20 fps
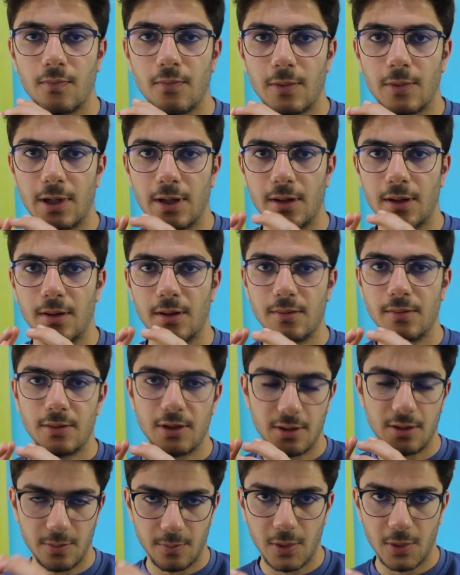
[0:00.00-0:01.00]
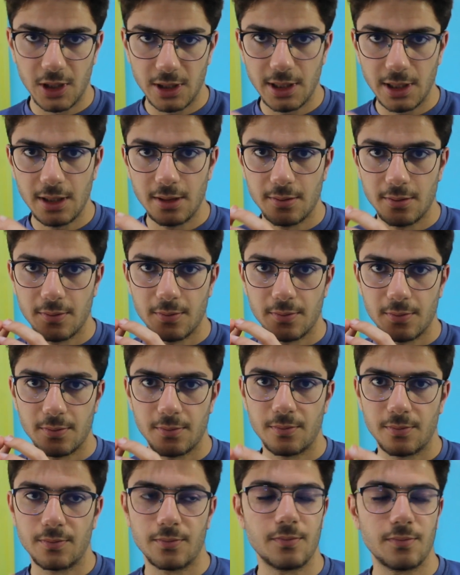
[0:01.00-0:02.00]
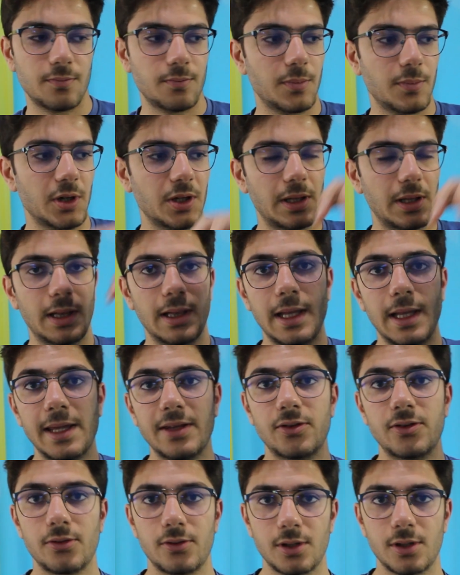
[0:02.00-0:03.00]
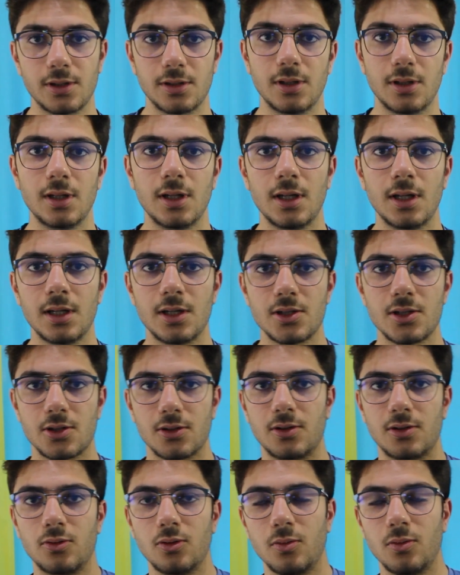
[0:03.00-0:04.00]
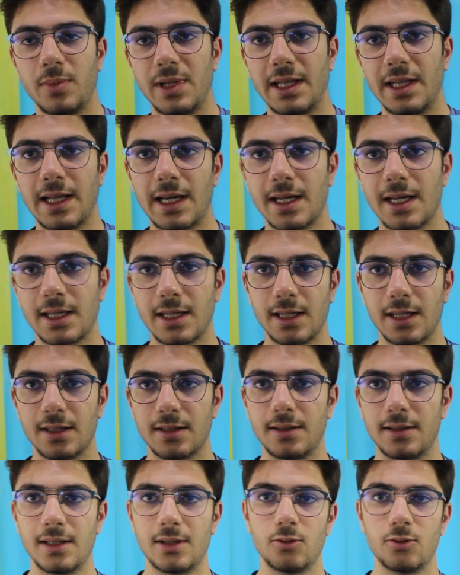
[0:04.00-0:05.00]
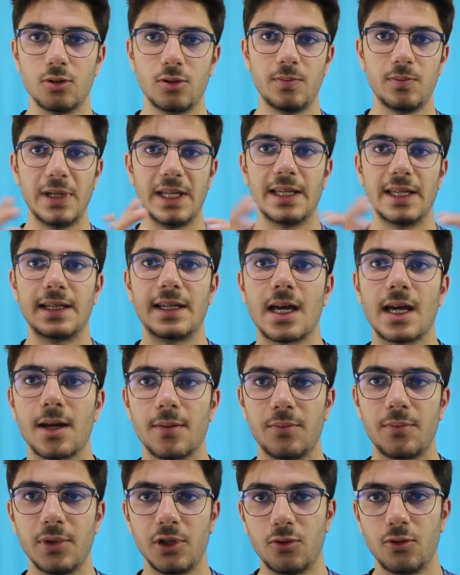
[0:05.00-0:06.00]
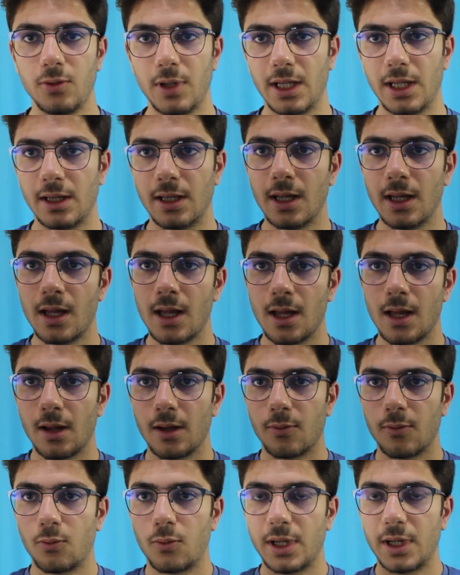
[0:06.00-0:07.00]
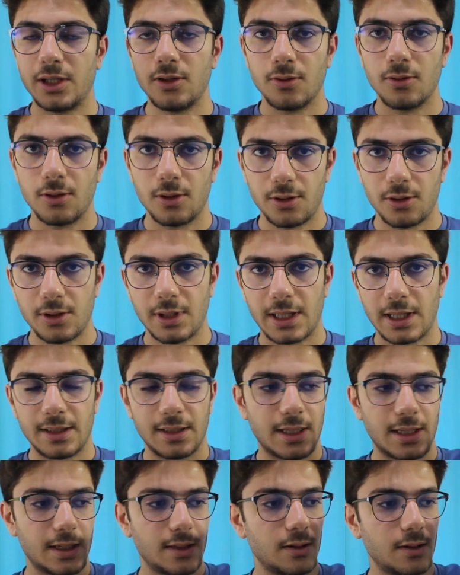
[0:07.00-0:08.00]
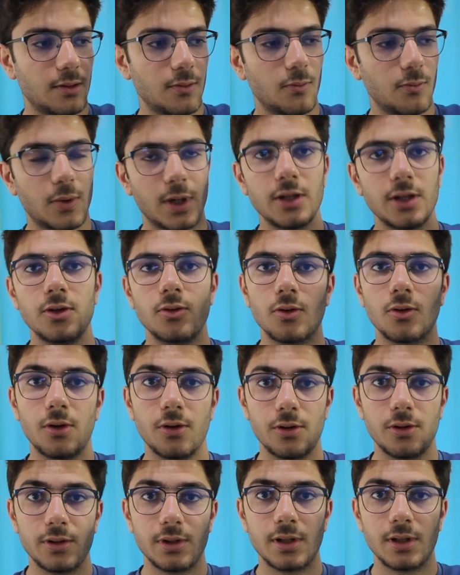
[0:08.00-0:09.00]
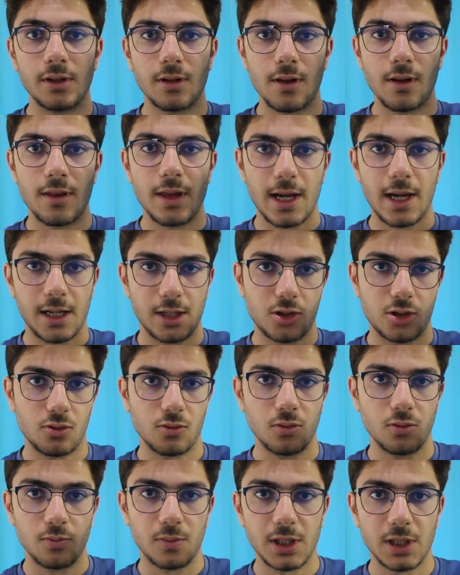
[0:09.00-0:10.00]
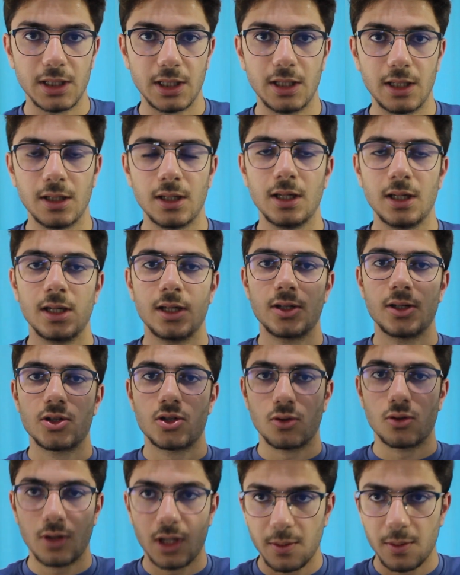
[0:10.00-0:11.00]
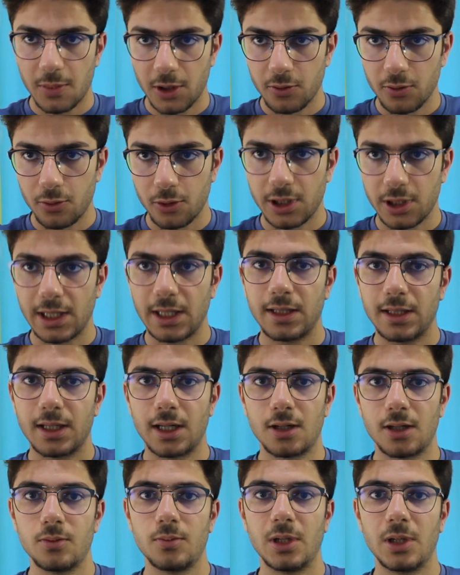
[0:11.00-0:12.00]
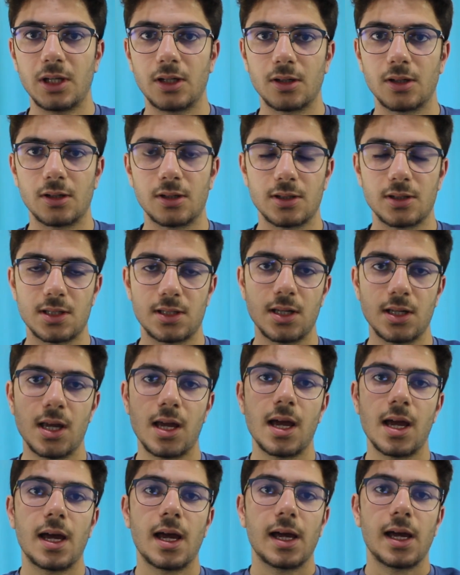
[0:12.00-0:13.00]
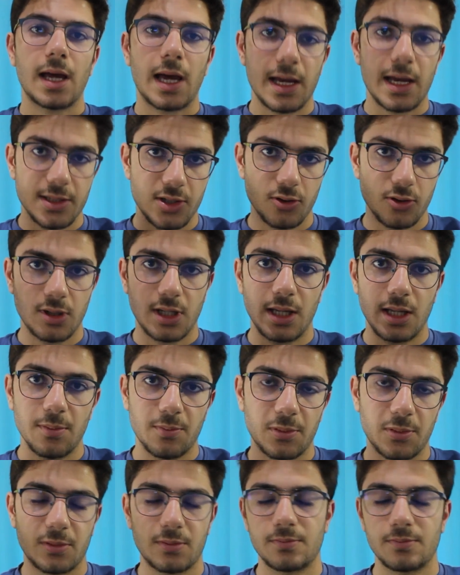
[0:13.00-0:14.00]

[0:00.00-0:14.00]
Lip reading: the money, but later on. So it will be lagging. There would be a gap between when you learn and then when you earn the actual money. So keep on working now because as you keep